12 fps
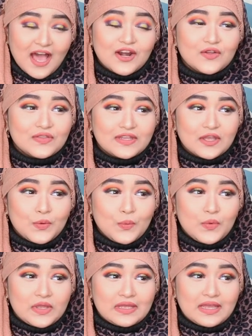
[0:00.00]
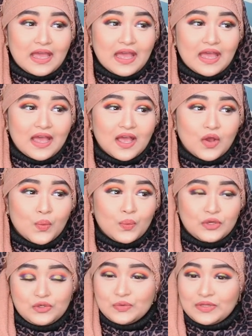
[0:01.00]
I don't think we
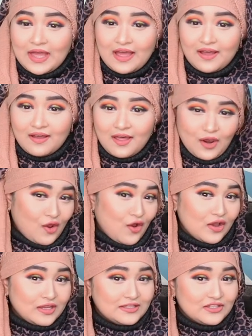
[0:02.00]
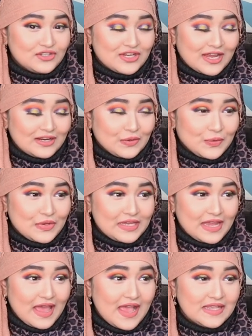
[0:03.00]
we do that a lot in this channel
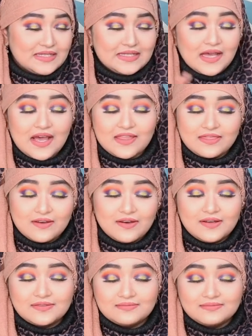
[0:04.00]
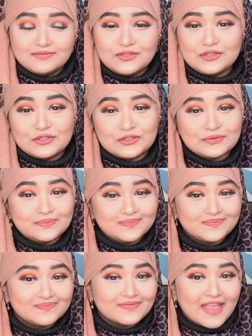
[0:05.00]
yet so I thought you know
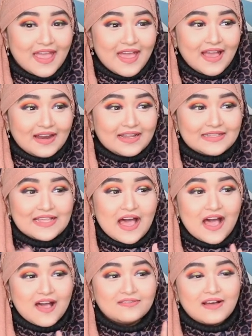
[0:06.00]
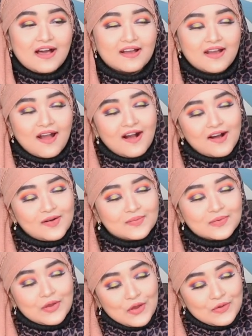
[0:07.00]
just have a
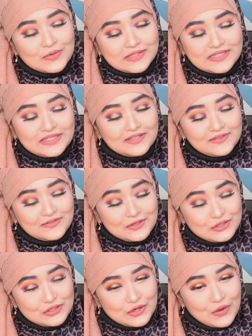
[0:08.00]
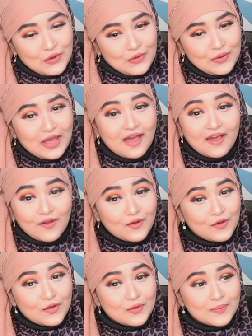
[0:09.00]
calm cozy video at
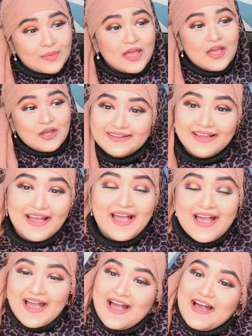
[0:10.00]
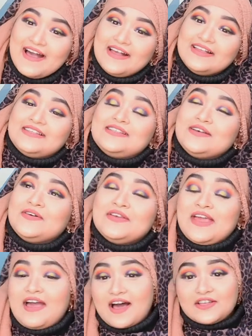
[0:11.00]
home uh, so
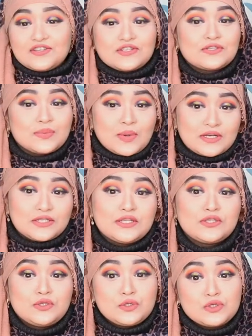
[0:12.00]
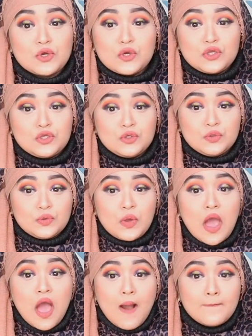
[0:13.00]
yeah I just wanted to show you
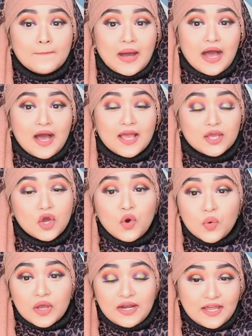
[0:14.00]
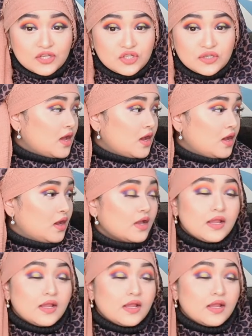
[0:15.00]
my coat collection uh,